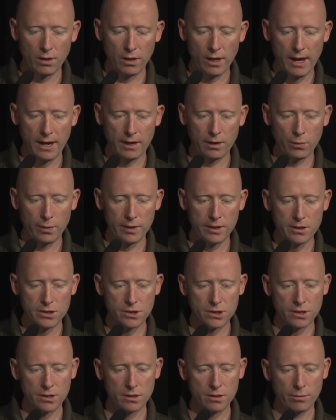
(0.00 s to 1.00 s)

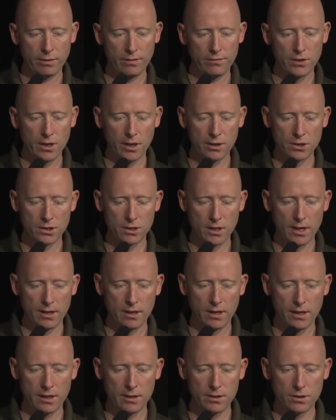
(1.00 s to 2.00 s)
language. We've touched on
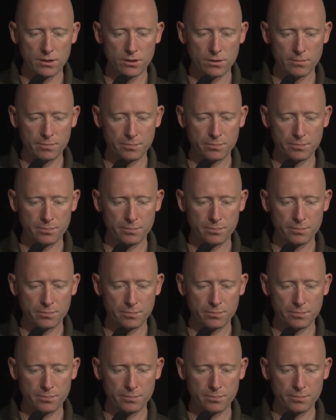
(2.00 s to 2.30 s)
this.